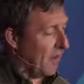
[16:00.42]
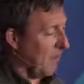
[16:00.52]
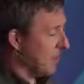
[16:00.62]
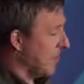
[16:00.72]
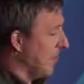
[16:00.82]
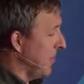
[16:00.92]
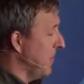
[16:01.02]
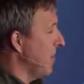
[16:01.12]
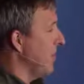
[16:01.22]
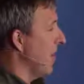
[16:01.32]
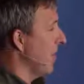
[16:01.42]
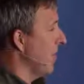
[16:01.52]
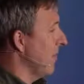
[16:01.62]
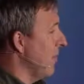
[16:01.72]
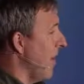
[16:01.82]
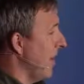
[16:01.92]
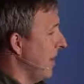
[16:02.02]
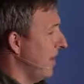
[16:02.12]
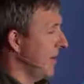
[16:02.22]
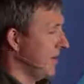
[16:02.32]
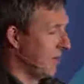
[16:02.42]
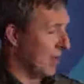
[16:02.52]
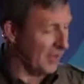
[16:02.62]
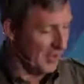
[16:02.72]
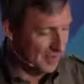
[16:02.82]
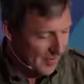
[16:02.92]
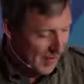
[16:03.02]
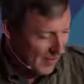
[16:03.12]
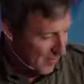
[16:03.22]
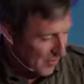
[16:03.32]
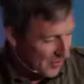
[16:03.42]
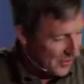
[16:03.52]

if you watch someone with a new dog go for a walk, it's something like this. You hold